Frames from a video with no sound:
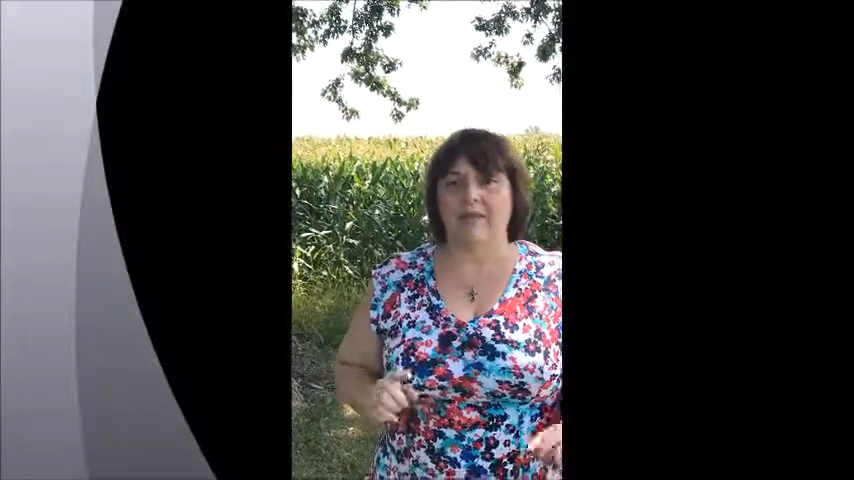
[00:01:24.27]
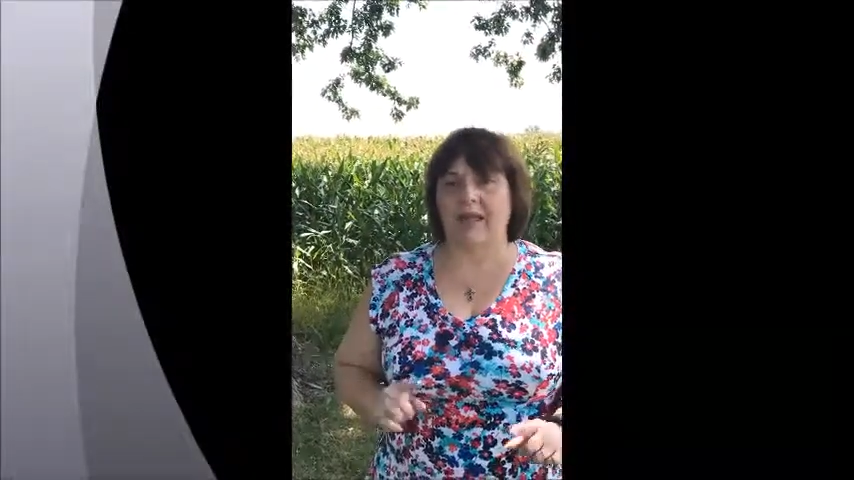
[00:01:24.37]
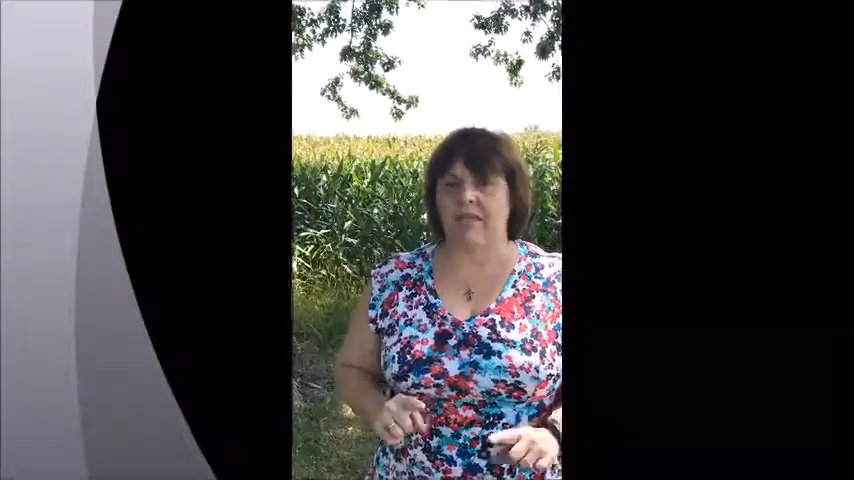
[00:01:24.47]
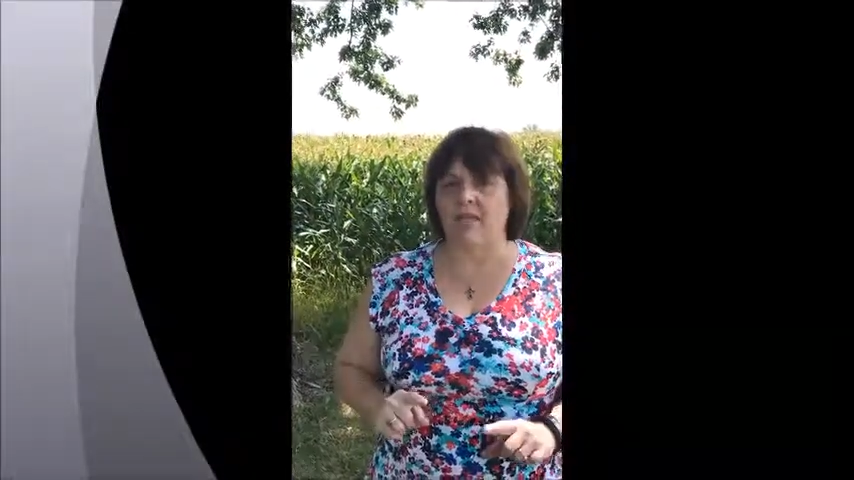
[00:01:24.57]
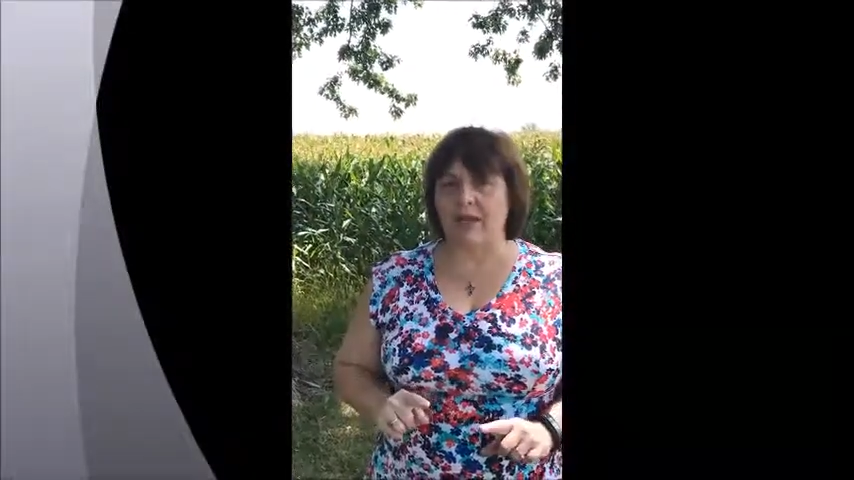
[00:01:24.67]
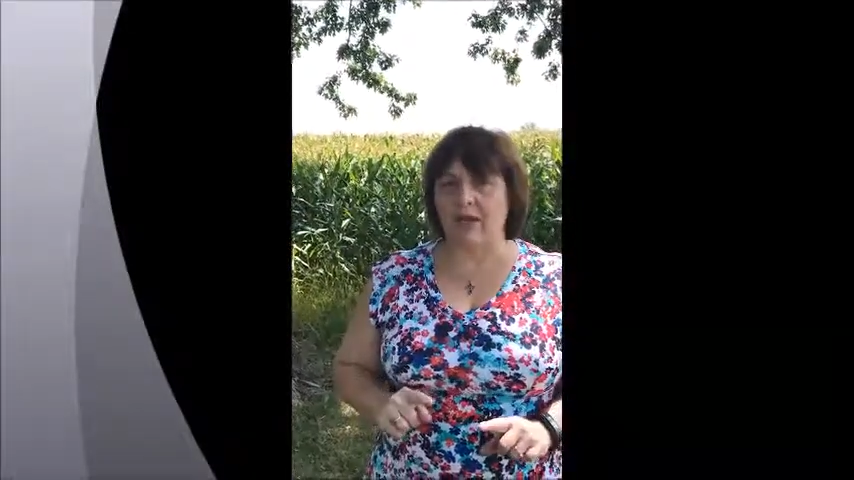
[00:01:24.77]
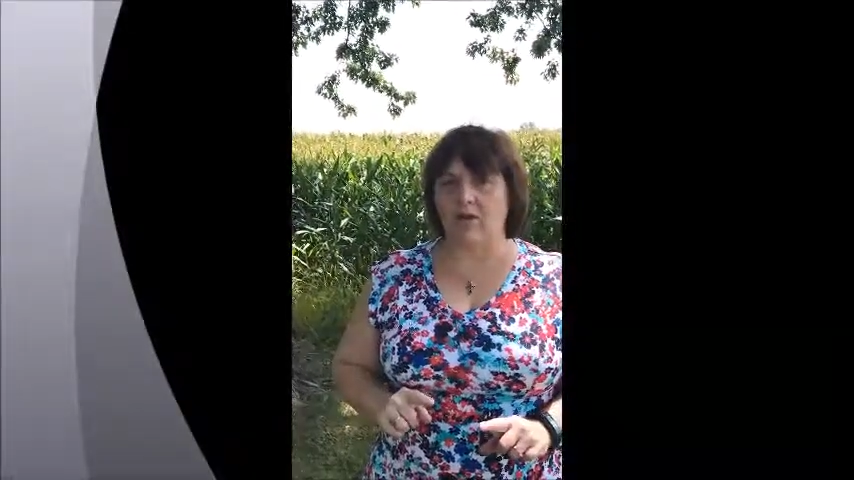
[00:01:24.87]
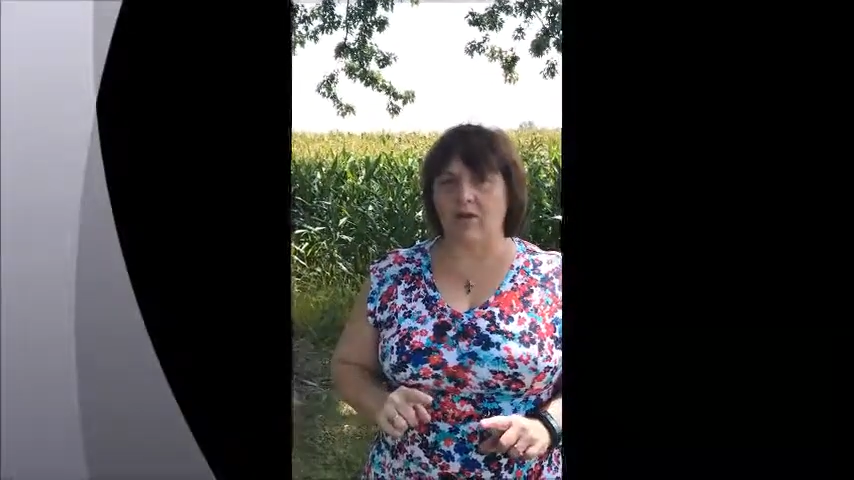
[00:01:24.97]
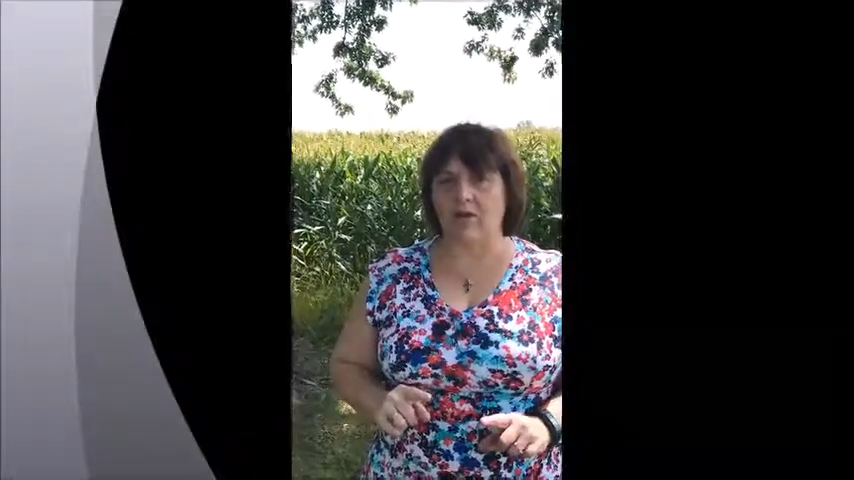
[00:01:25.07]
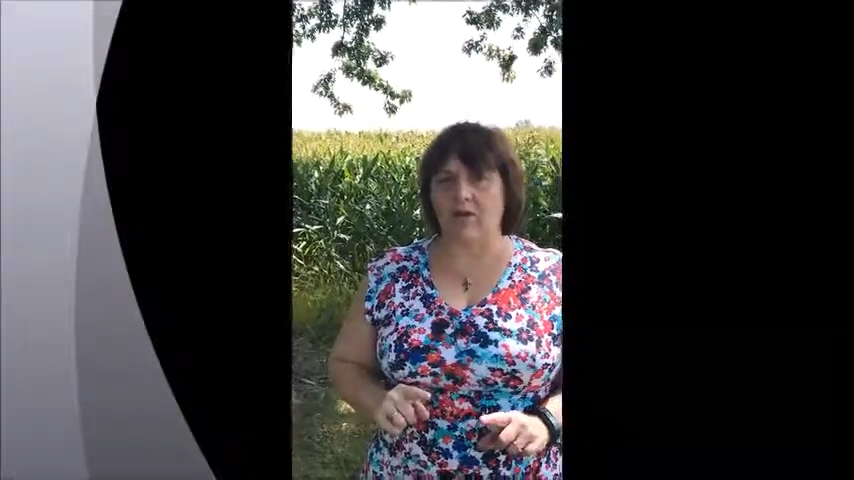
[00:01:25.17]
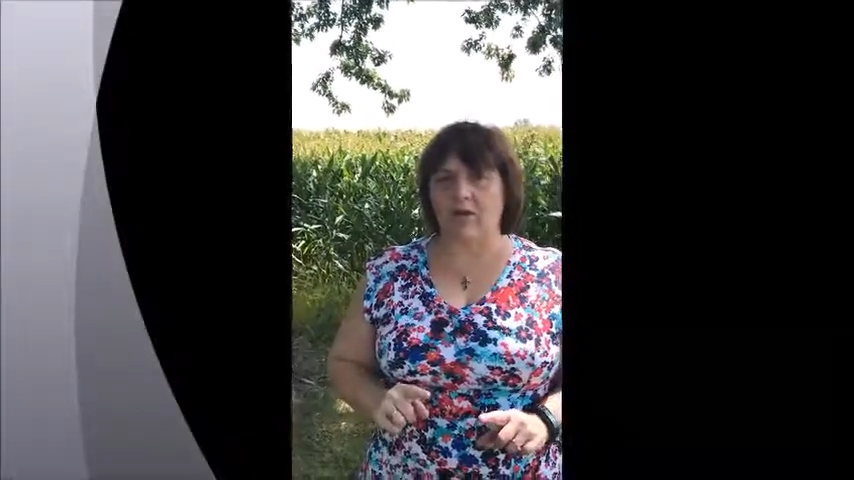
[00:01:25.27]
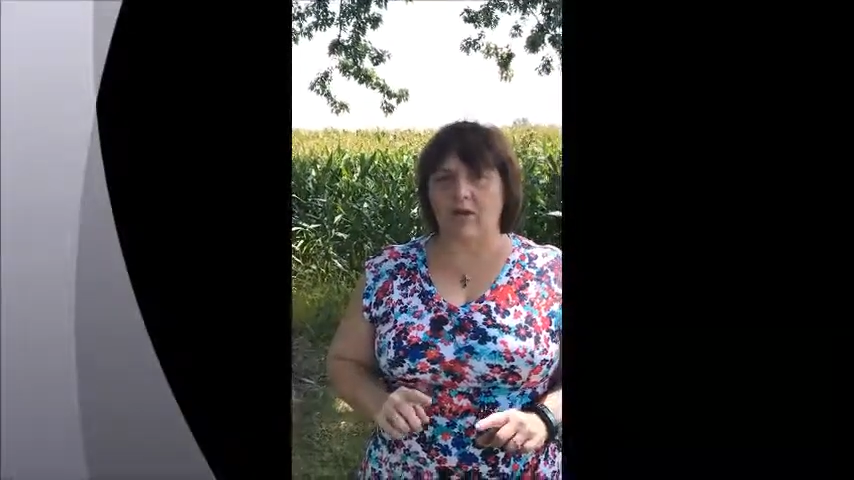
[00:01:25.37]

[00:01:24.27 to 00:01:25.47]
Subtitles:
You have to be careful.